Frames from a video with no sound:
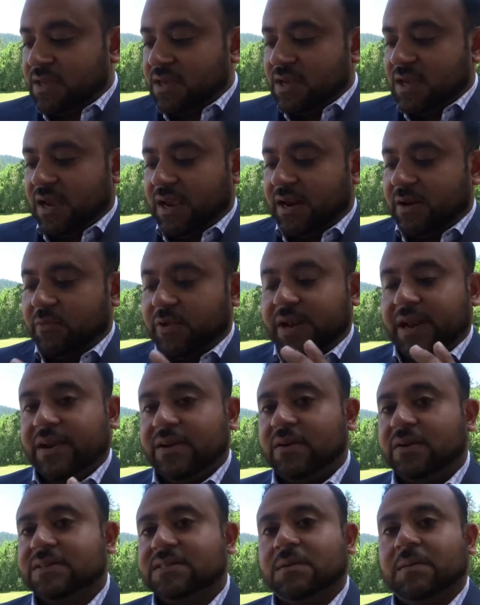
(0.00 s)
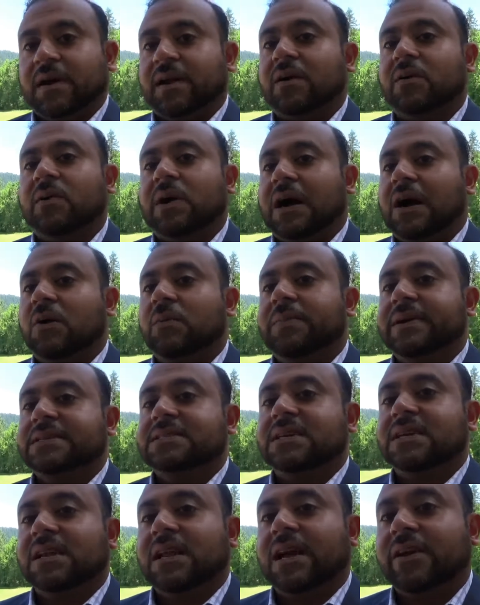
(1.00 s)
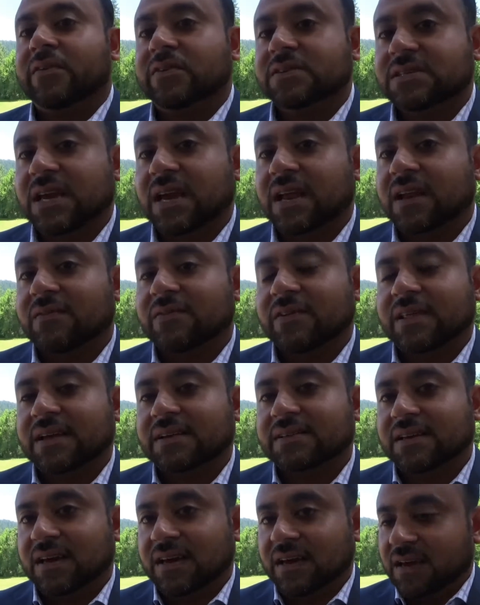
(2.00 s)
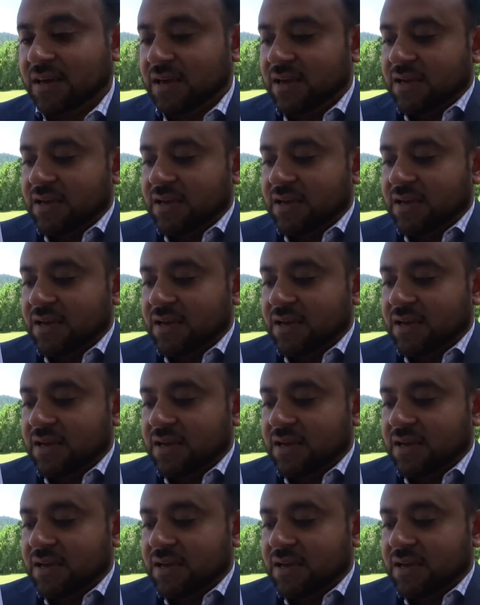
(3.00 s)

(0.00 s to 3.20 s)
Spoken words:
And what I do is, no matter how busy life is getting for that day,